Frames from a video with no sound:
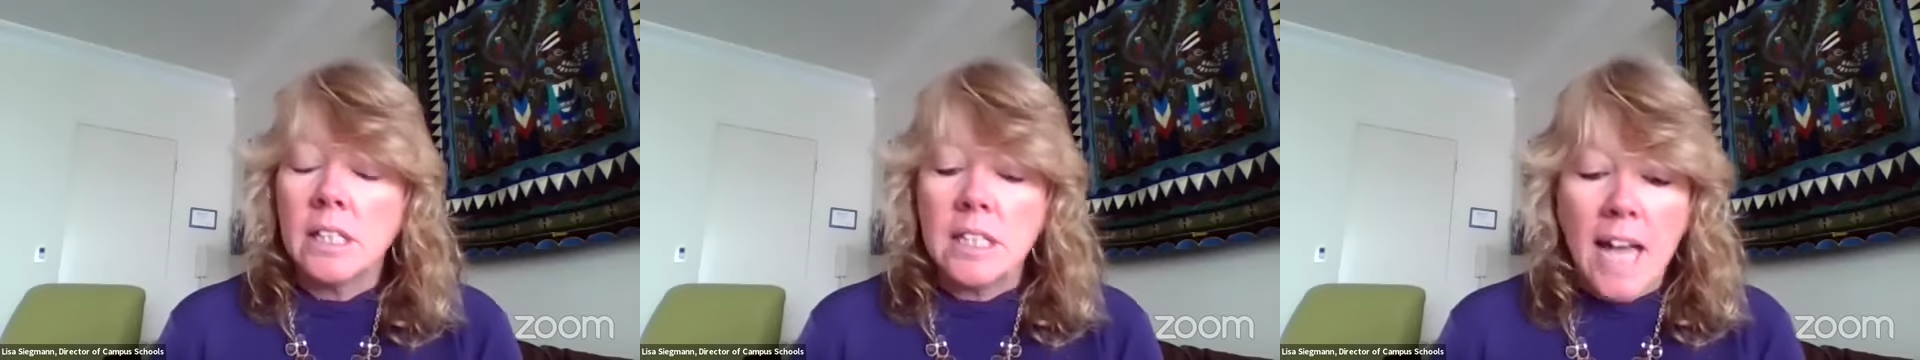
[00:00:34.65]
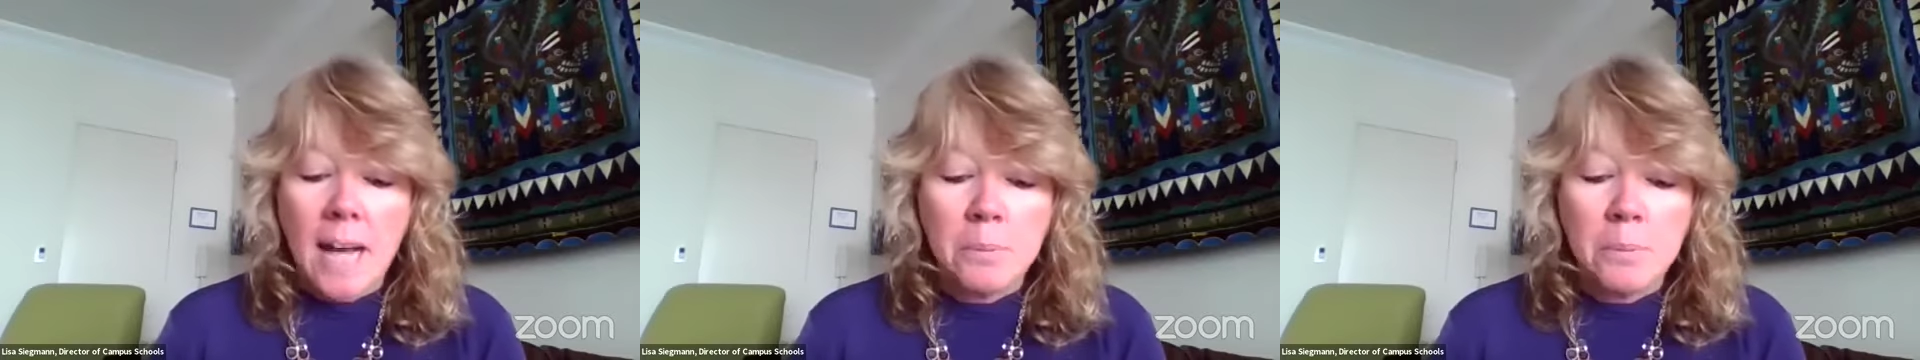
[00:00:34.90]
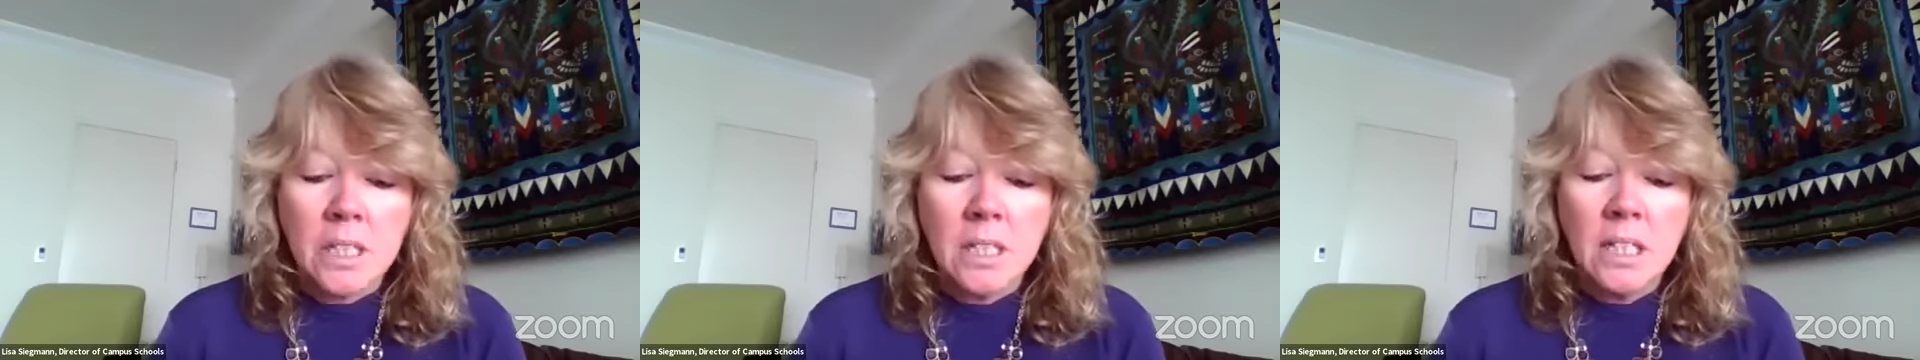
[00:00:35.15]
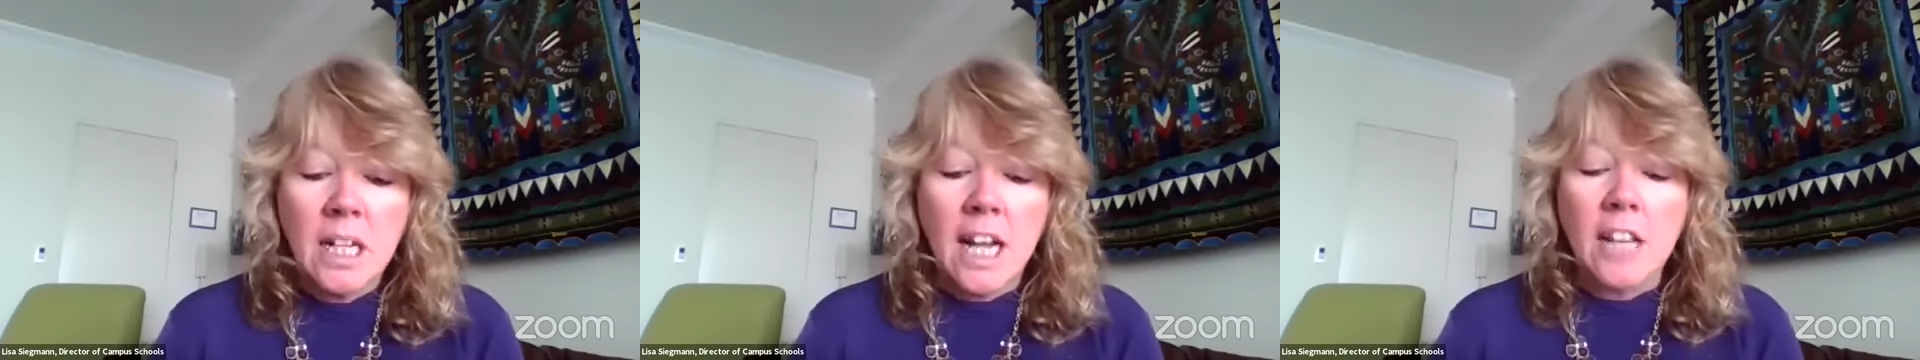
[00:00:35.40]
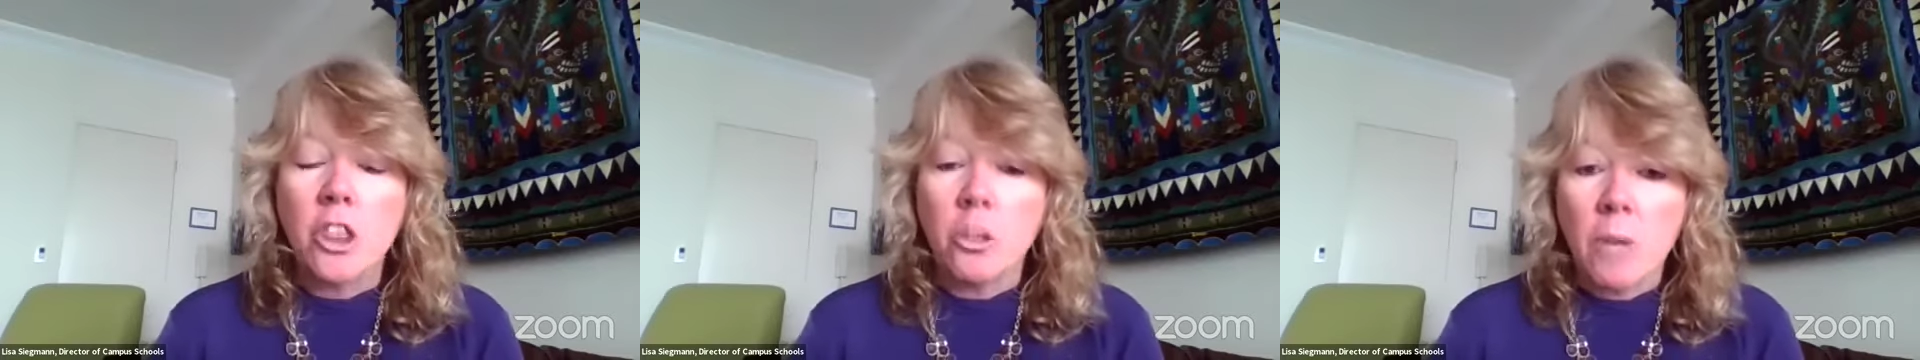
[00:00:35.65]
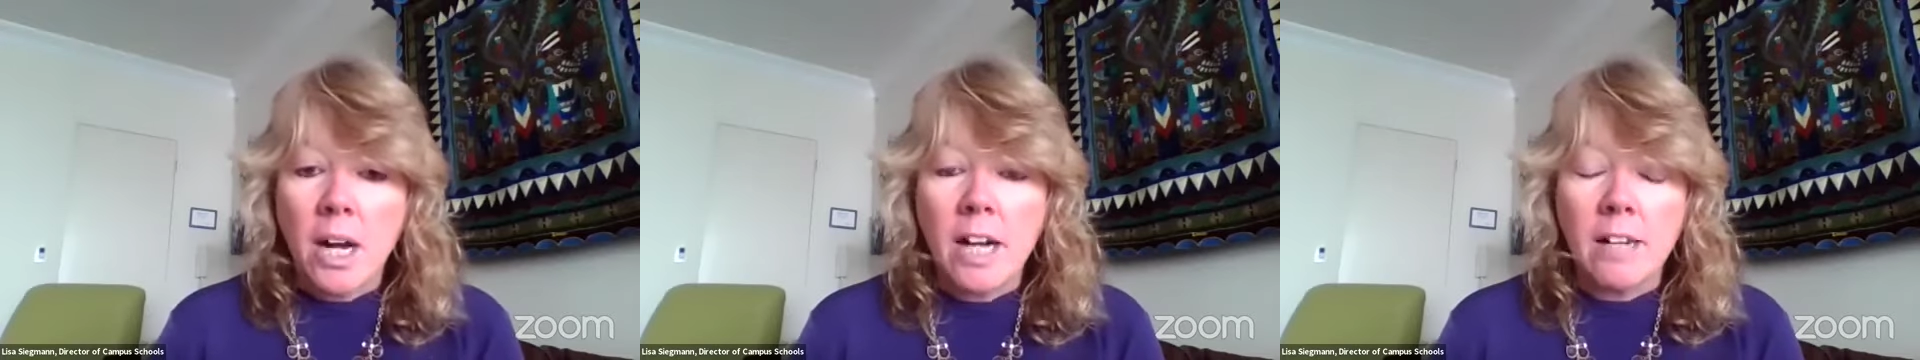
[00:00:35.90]
adapt, and
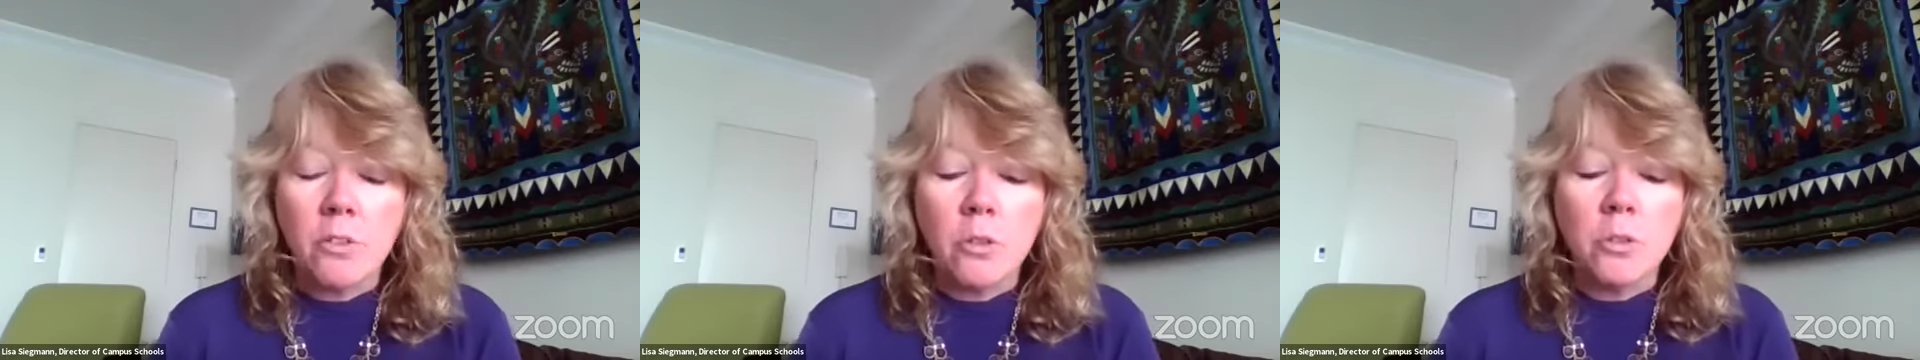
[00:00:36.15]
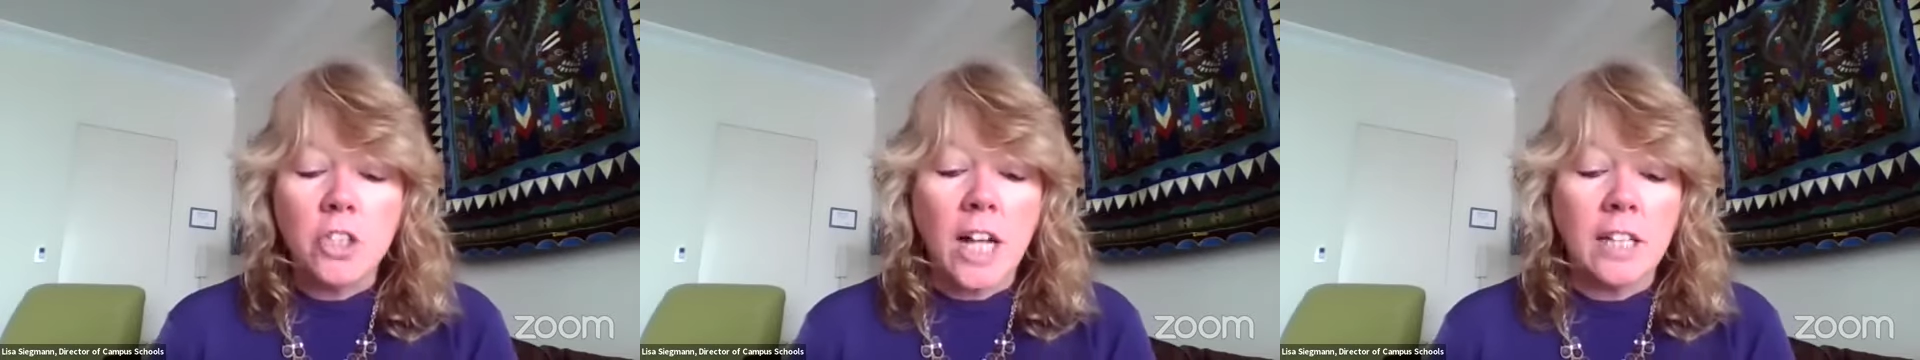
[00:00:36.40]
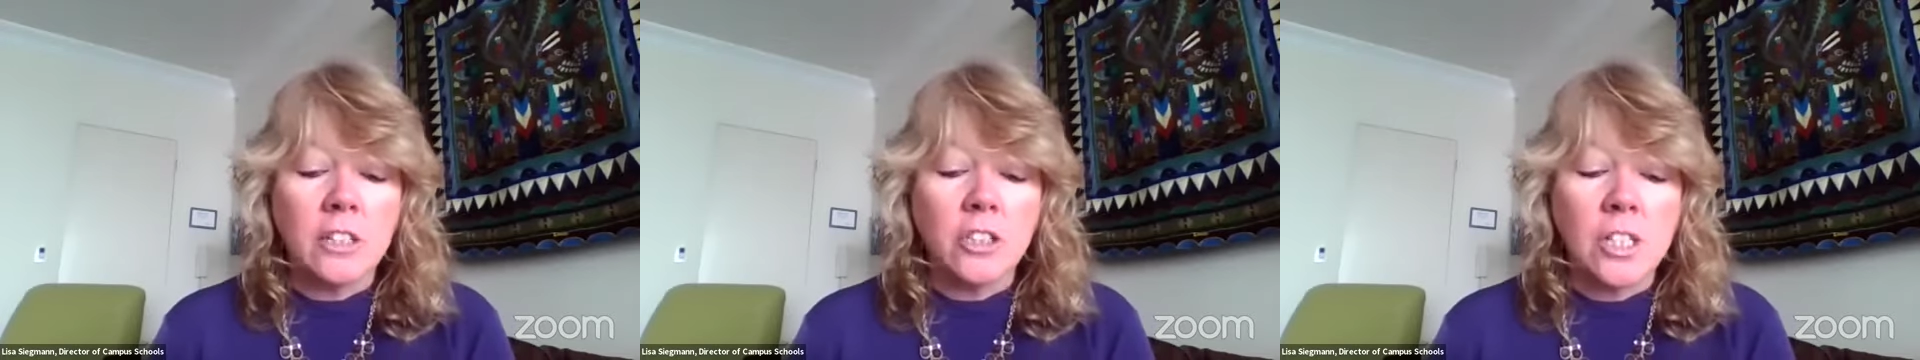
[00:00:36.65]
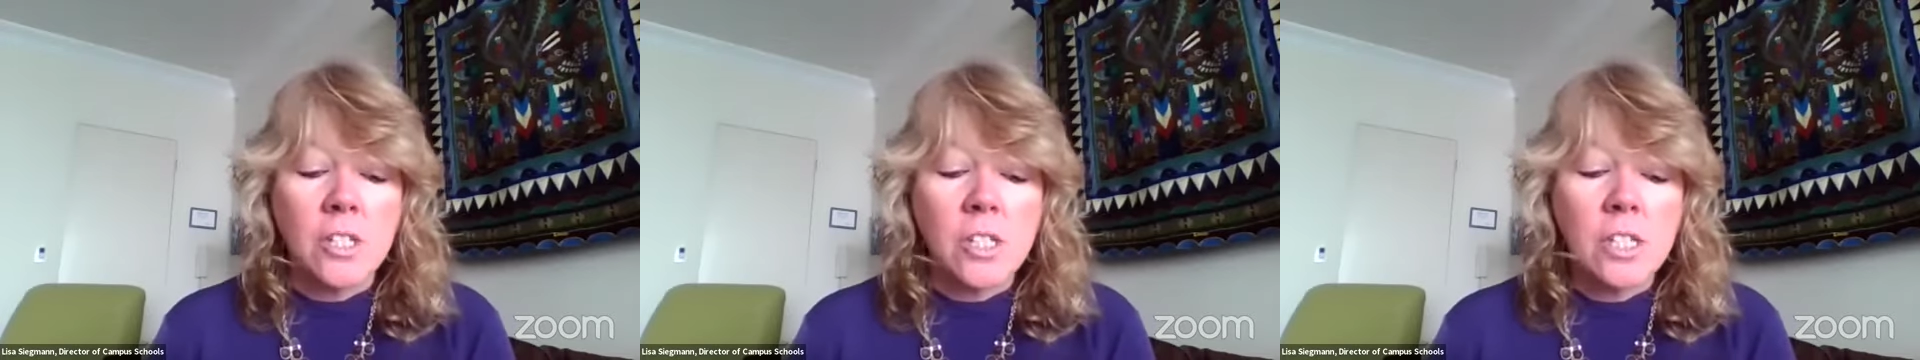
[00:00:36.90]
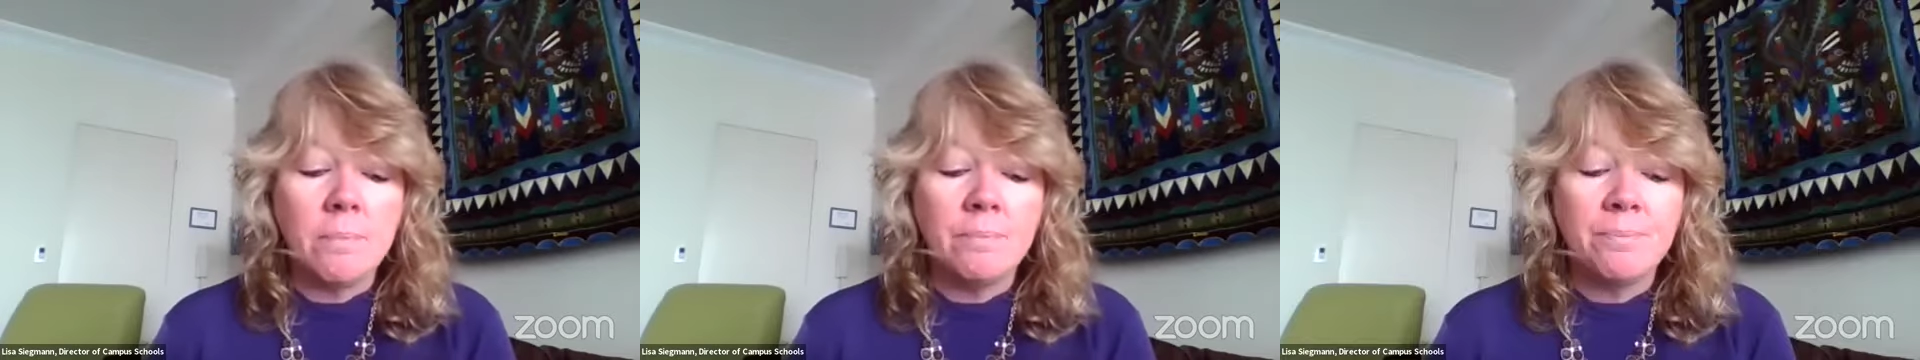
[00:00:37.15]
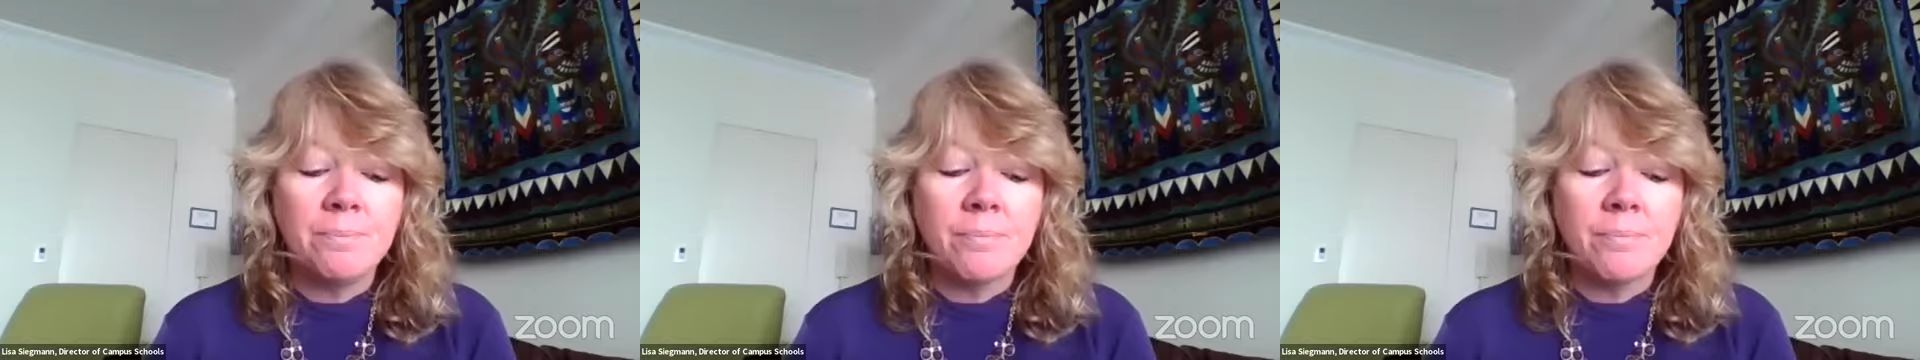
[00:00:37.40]
thrive through challenges.